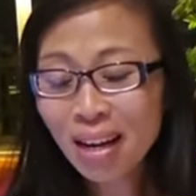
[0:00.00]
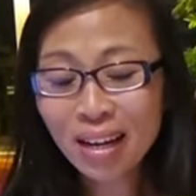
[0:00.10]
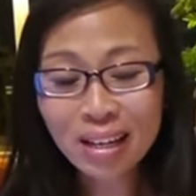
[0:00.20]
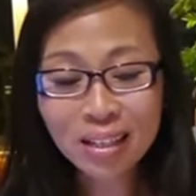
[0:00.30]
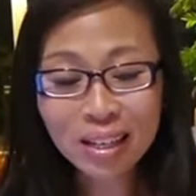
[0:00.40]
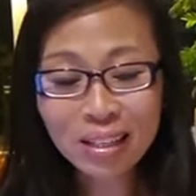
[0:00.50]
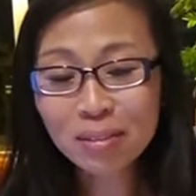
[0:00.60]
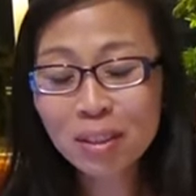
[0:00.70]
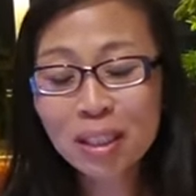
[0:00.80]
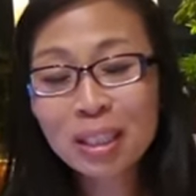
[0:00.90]
And
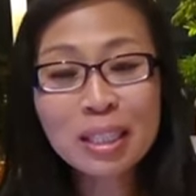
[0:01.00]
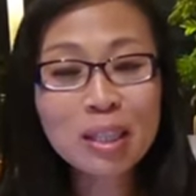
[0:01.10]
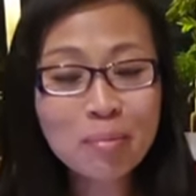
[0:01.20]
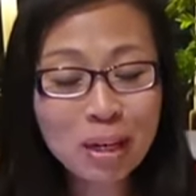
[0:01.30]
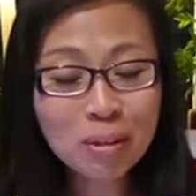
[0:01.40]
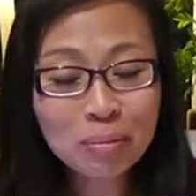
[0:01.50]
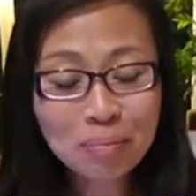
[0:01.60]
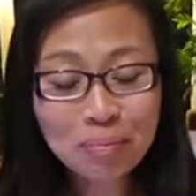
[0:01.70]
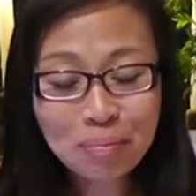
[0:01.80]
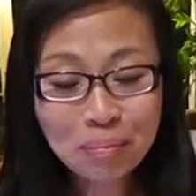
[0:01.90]
then clean them out
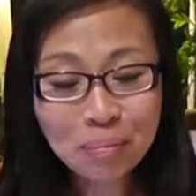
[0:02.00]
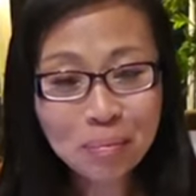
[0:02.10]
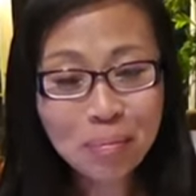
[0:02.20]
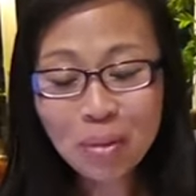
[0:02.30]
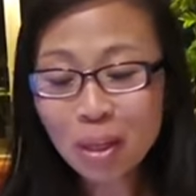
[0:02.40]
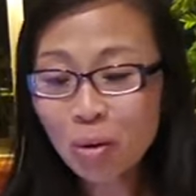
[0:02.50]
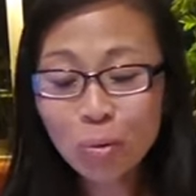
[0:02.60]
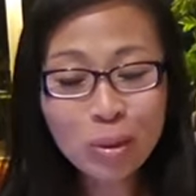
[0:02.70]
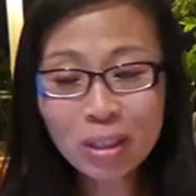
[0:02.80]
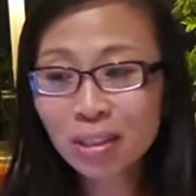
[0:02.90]

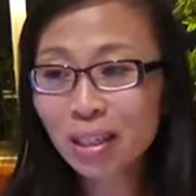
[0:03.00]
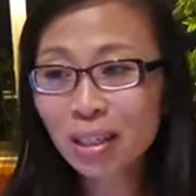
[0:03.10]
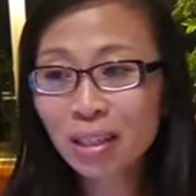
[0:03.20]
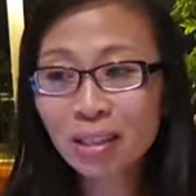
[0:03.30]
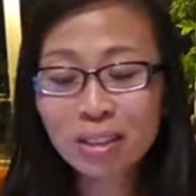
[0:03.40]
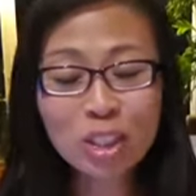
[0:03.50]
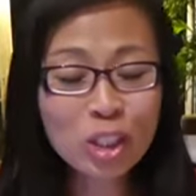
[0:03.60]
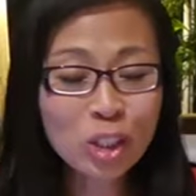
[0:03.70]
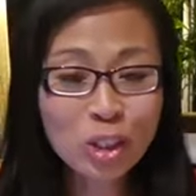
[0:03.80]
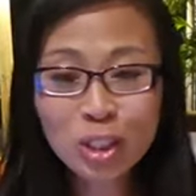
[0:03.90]
with
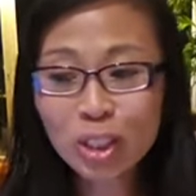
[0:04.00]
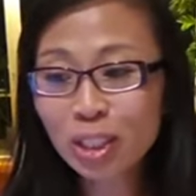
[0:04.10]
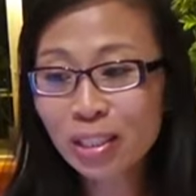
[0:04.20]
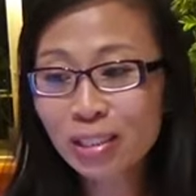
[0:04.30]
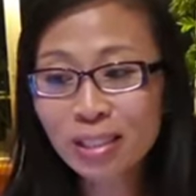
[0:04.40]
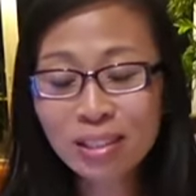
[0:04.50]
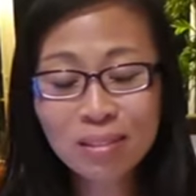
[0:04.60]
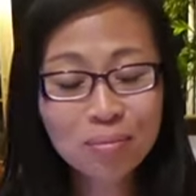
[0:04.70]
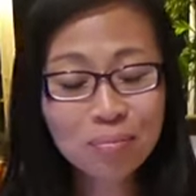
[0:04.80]
detergent,